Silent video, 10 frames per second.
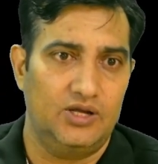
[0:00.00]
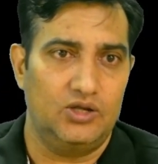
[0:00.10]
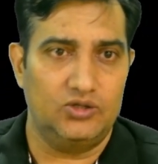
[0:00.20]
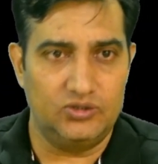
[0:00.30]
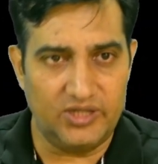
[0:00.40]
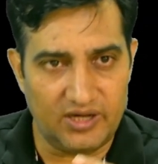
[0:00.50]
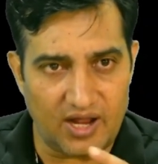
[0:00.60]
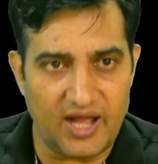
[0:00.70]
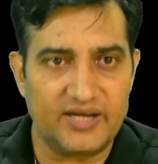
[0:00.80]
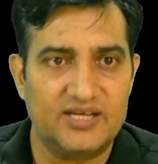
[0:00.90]
There
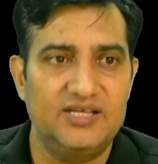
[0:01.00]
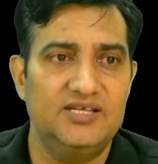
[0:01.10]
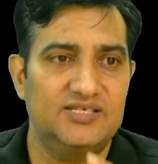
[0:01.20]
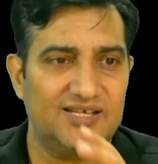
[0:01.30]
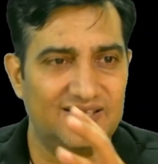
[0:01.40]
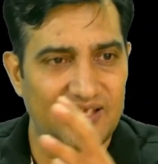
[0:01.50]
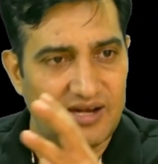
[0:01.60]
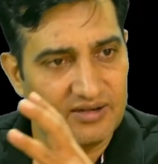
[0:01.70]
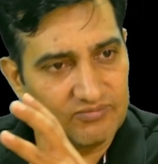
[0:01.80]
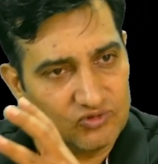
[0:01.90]
are keys and there
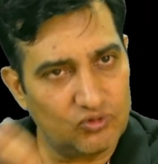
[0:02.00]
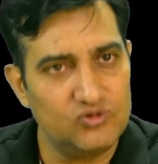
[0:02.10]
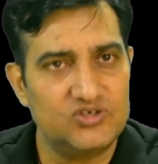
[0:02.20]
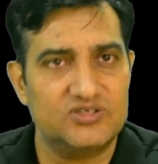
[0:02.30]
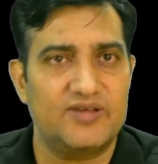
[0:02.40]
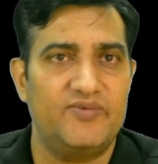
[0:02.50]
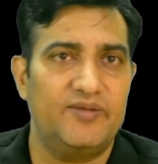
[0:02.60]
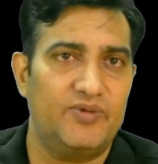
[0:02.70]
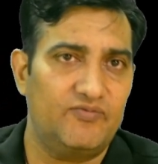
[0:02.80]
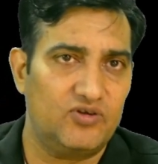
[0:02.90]
are solutions
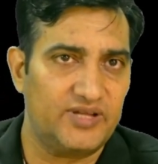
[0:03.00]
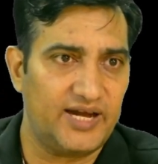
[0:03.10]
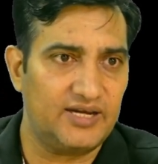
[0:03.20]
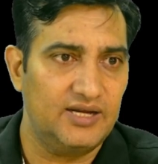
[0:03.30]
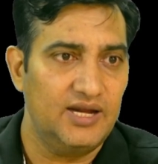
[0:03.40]
available for that.